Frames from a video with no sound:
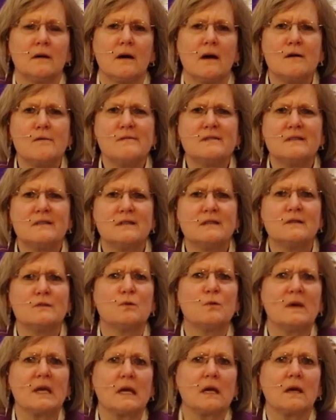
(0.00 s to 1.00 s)
How was
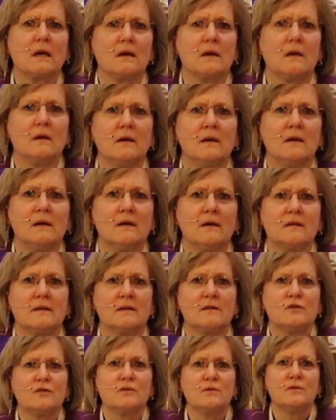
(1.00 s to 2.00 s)
this week?
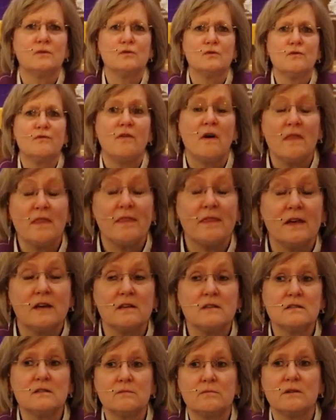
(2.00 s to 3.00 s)
Did you do fun
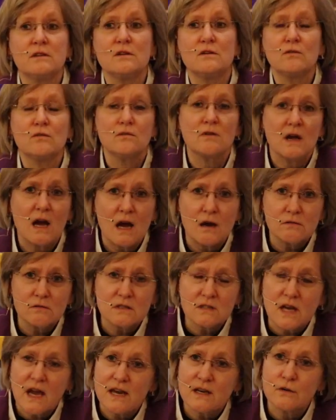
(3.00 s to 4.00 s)
things when you were
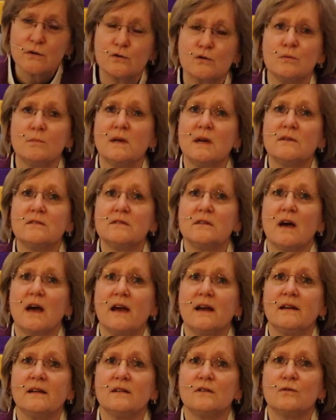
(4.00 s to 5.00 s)
outside? Could you be
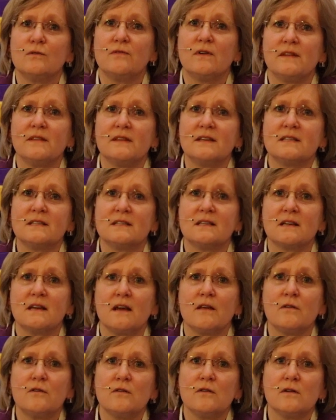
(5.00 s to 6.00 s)
outside and do fun things
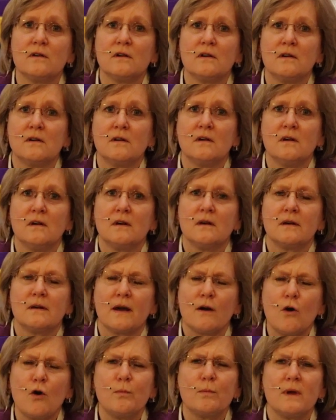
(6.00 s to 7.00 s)
together?
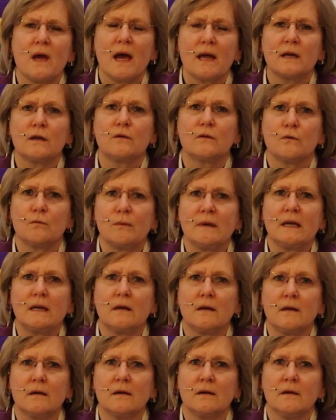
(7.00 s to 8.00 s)
I hope you had a good
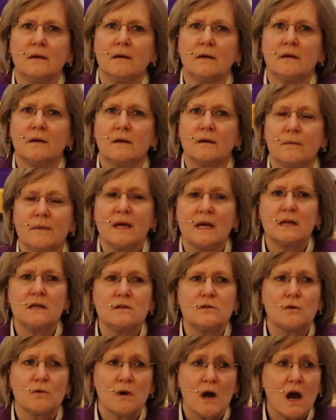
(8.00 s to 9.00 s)
week.
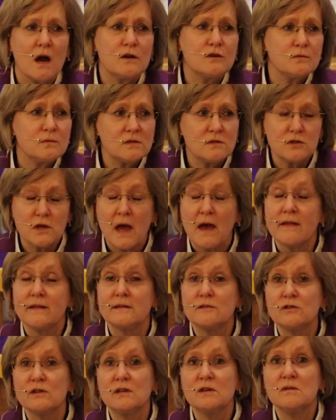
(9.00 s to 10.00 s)
Ours was
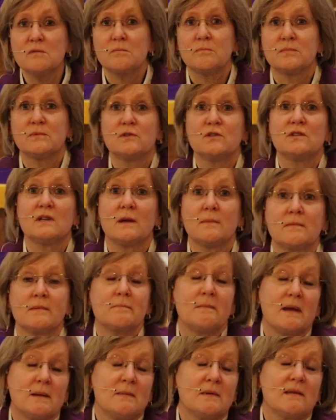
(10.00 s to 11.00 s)
challenging, just
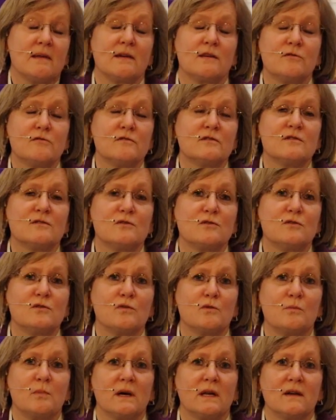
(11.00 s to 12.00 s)
maybe like yours is
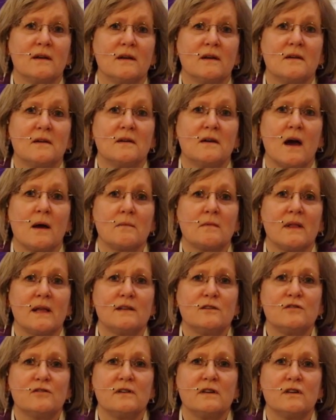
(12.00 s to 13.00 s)
too, but I'm
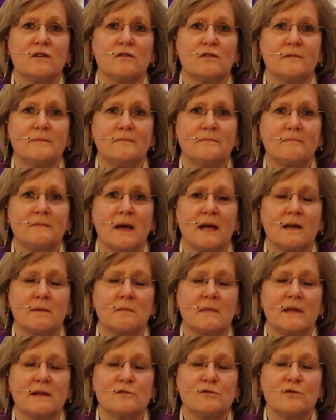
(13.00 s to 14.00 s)
glad you're here and
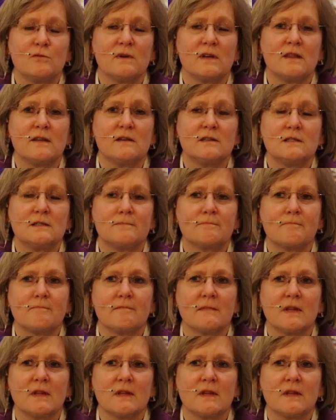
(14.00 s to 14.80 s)
I'm glad you're with us.